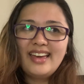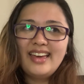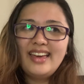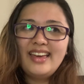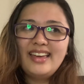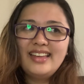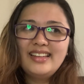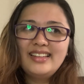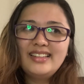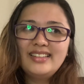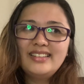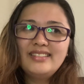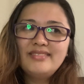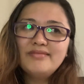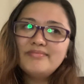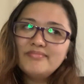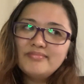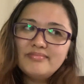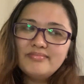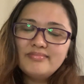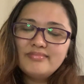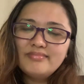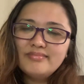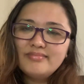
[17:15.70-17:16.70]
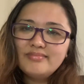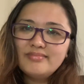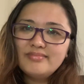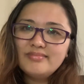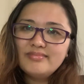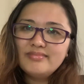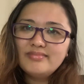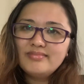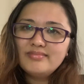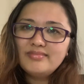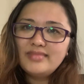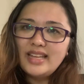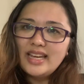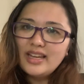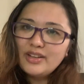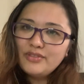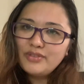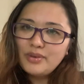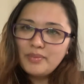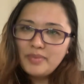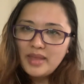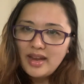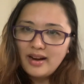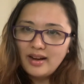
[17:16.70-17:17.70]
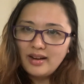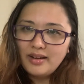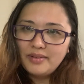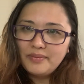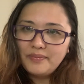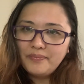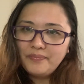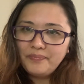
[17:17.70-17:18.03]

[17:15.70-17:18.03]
And take it from there.